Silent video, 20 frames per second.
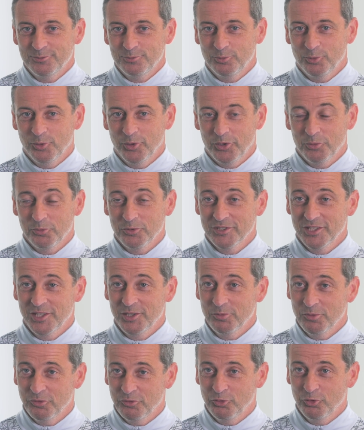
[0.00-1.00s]
what it was
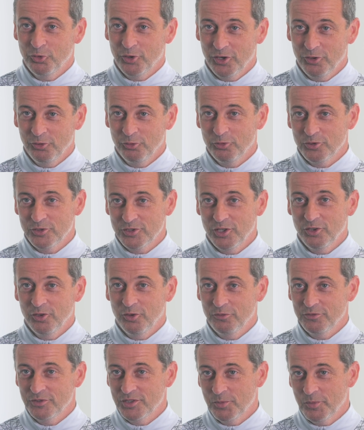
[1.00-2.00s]
like before, although still
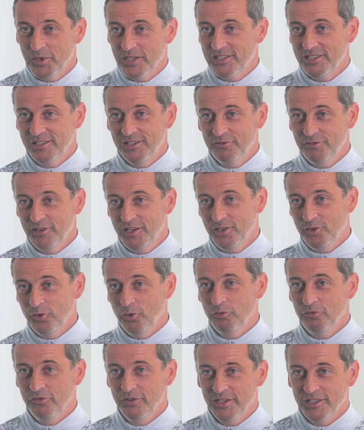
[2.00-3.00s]
obviously missing the very
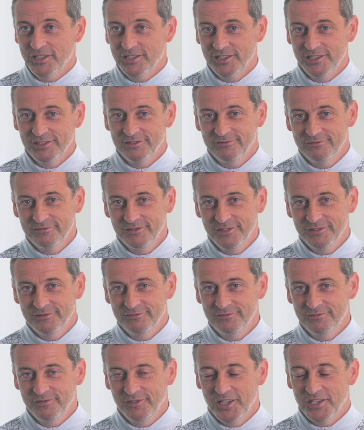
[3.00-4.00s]
obvious and